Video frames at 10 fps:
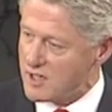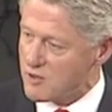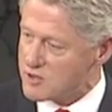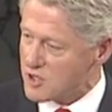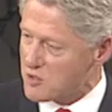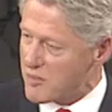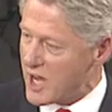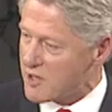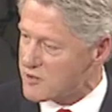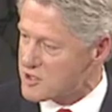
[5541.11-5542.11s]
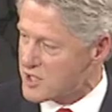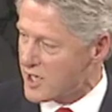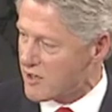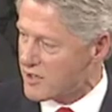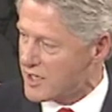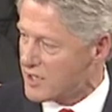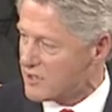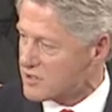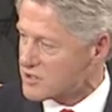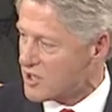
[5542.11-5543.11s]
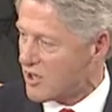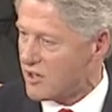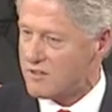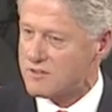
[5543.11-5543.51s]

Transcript: It was on the back of a chair he saw.